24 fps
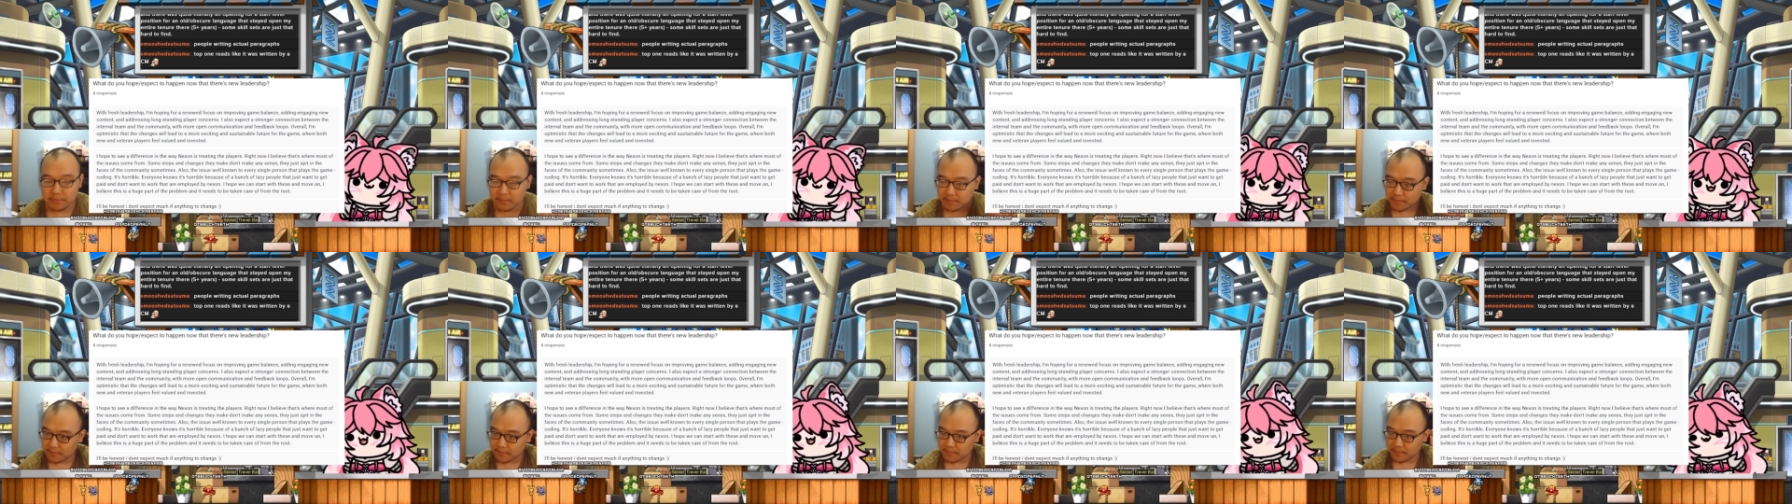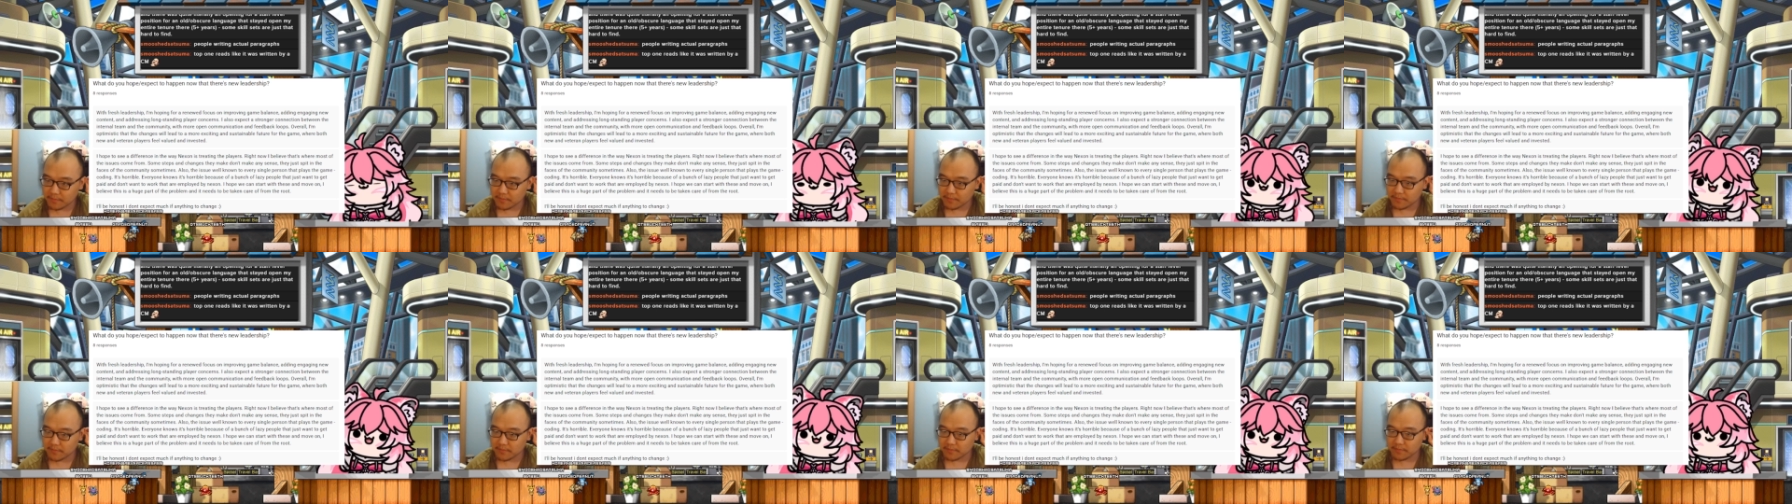trying to
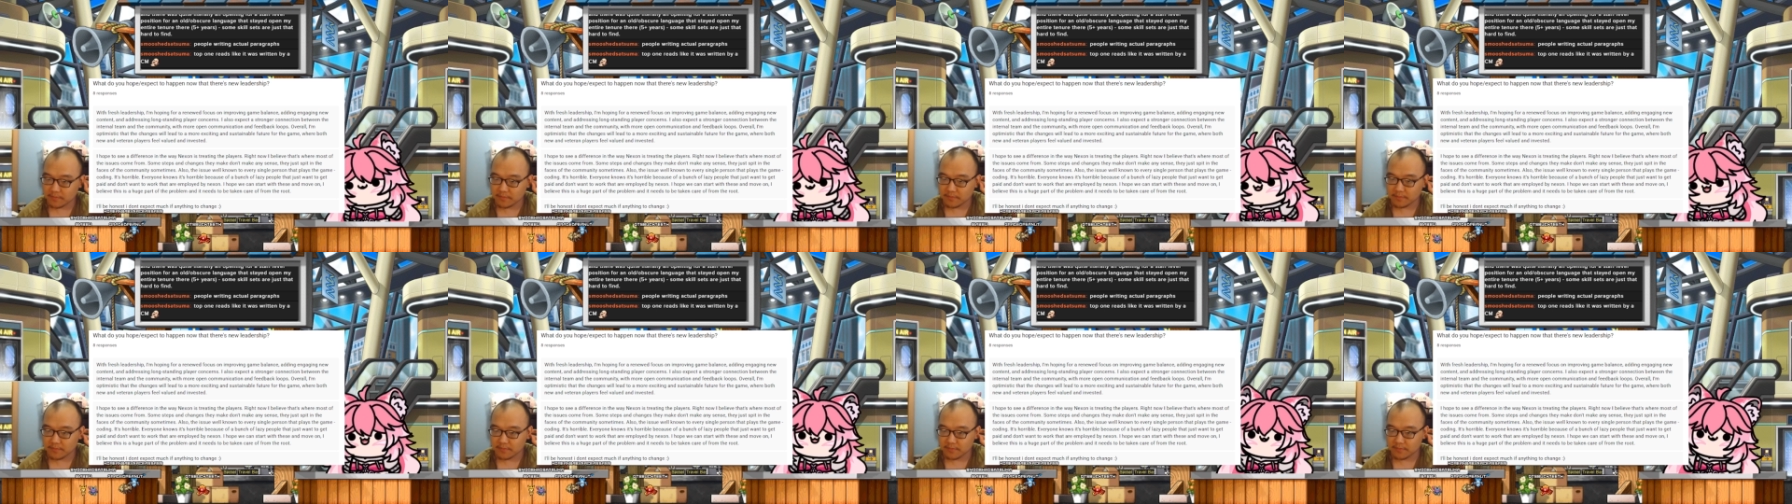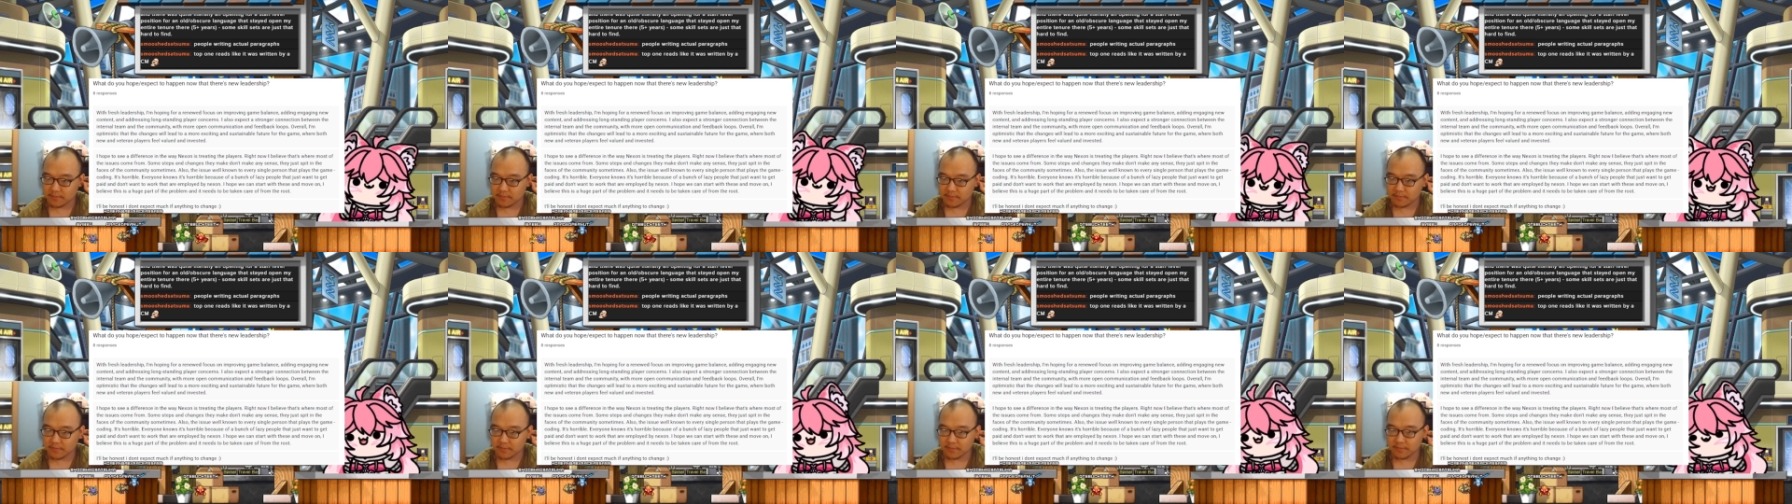get a
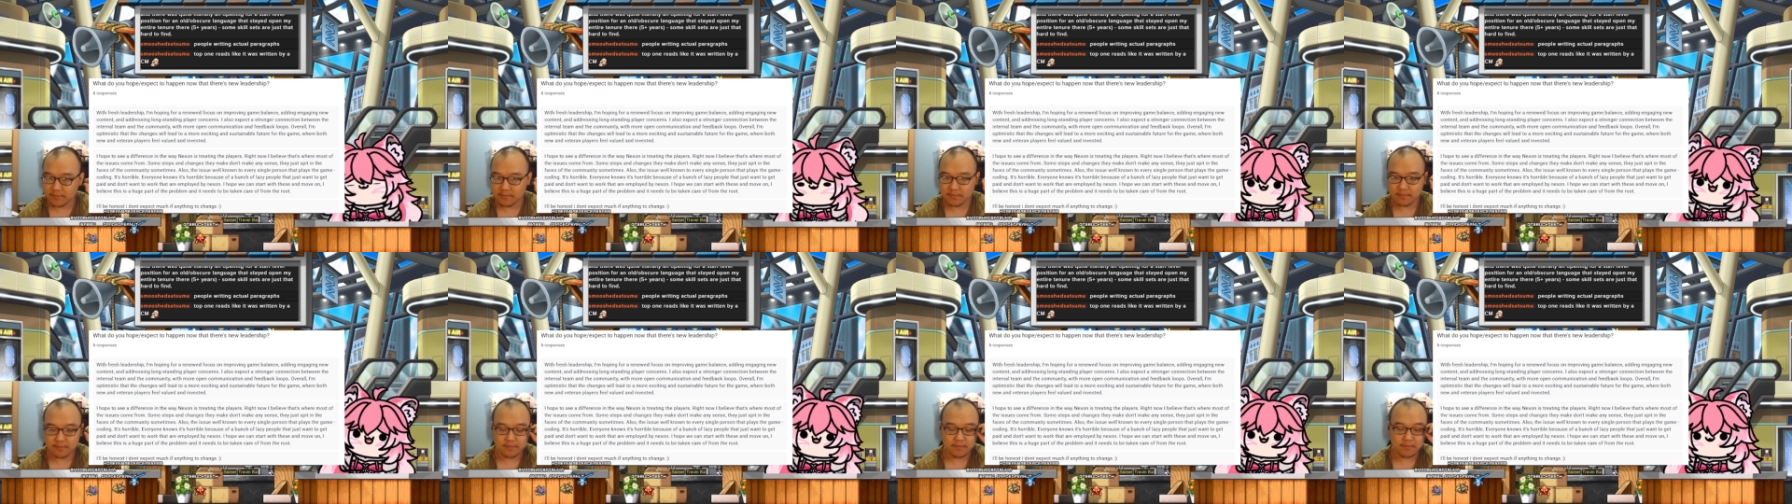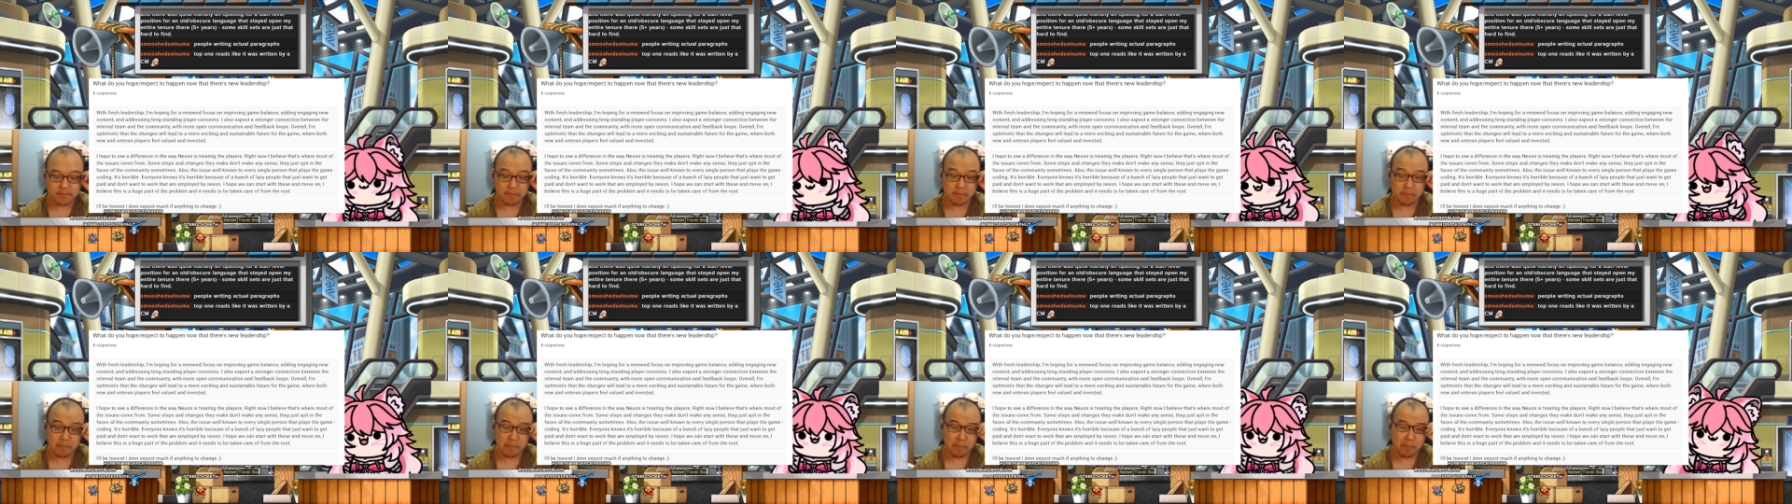paycheck is
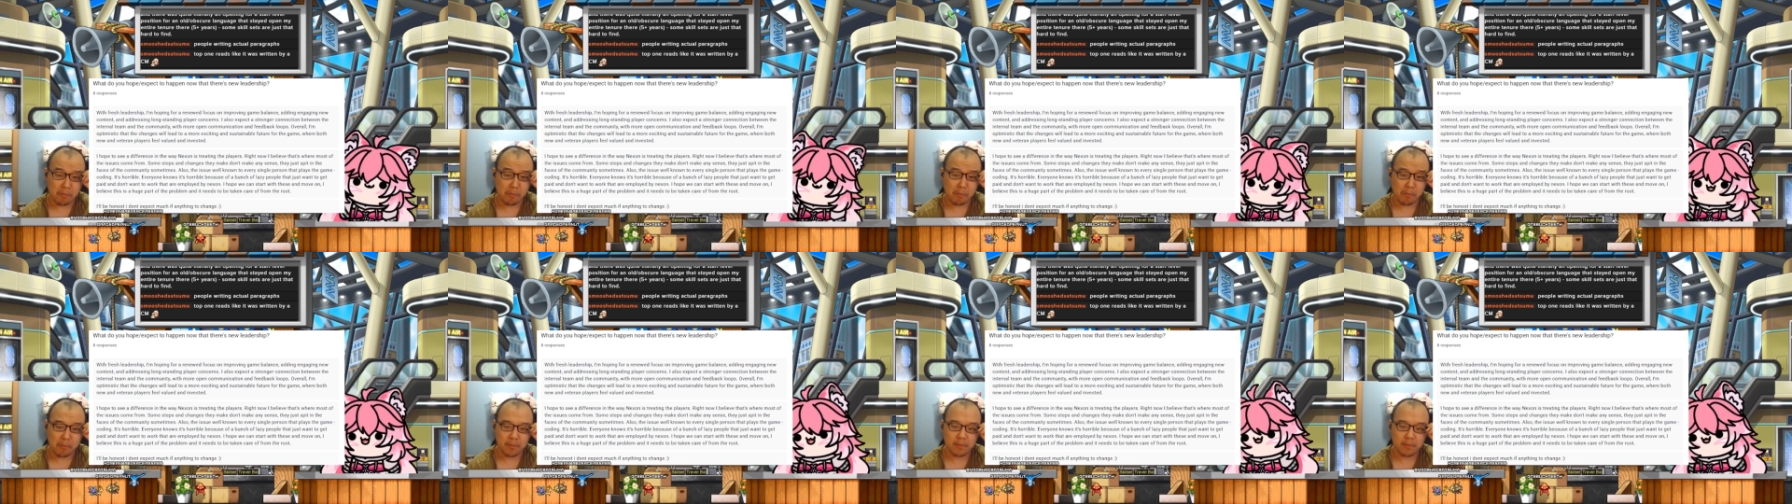insane.